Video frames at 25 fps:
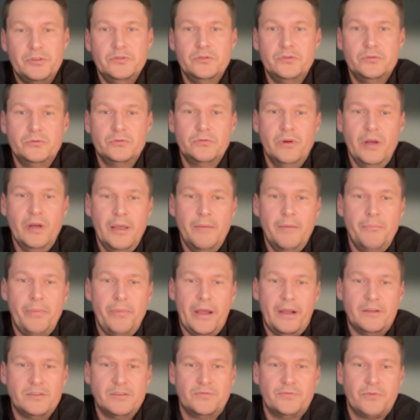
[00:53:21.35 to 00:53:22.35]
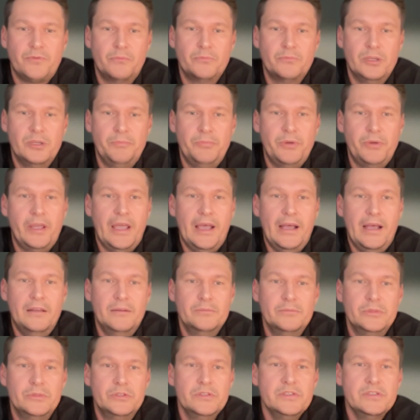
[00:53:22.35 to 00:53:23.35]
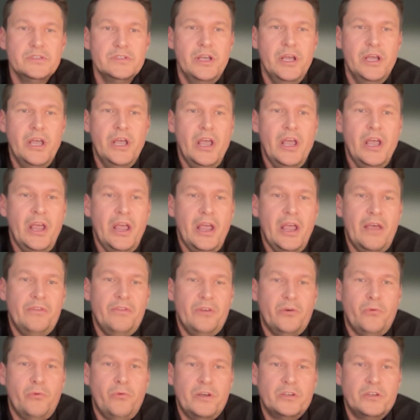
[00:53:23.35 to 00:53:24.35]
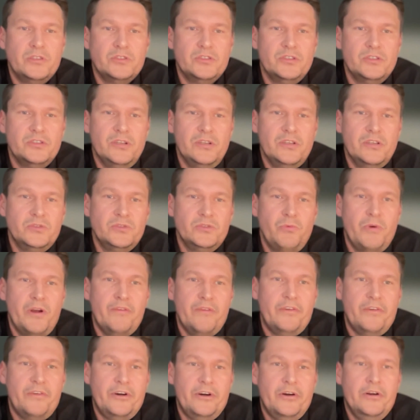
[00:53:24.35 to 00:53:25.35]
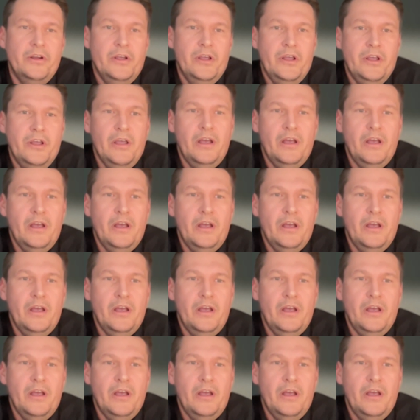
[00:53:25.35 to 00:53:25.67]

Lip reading: to impacts from tipping elements, and the question is whether